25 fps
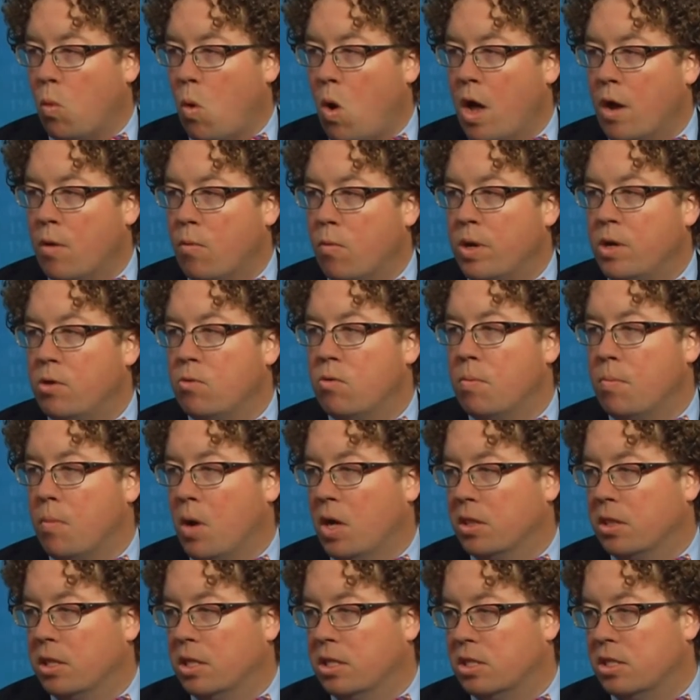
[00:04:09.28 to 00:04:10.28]
One, we do a
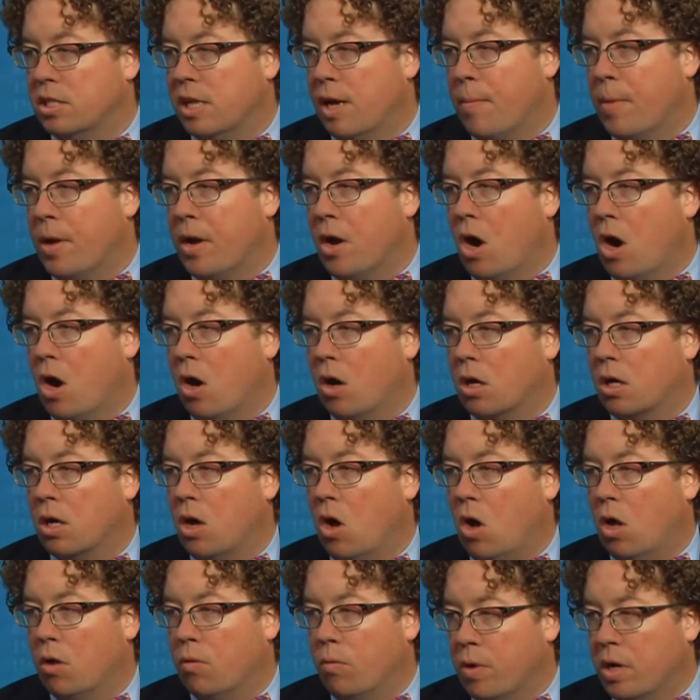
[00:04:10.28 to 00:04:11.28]
monthly seminar
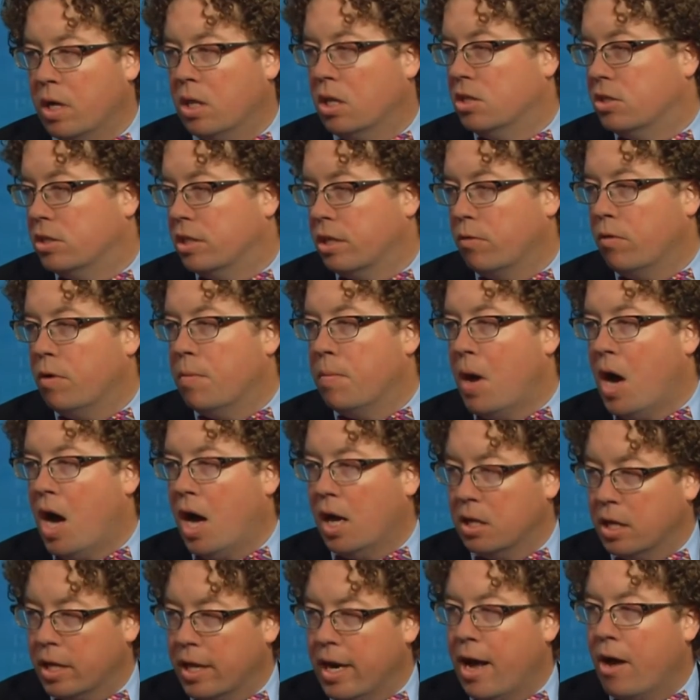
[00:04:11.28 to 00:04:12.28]
called Realistic
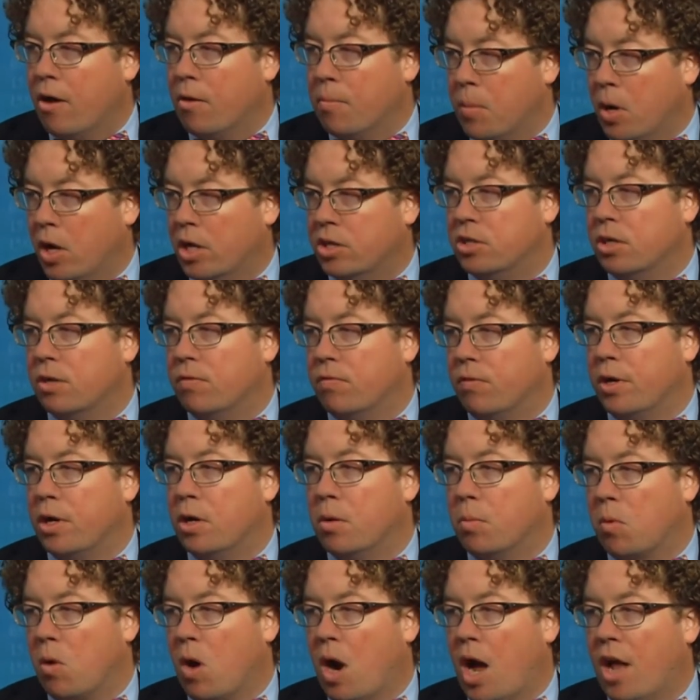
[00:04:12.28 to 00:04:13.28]
Remodeling: How to Budget for
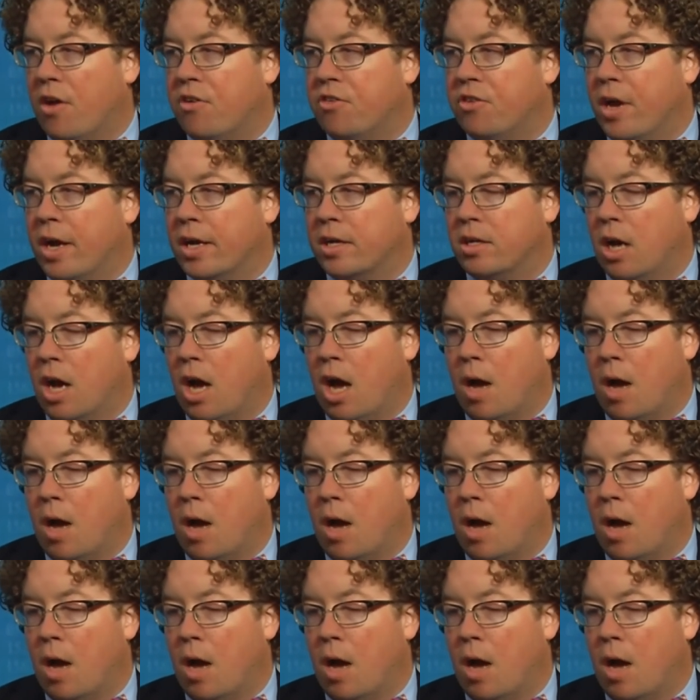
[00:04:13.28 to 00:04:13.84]
Your Project.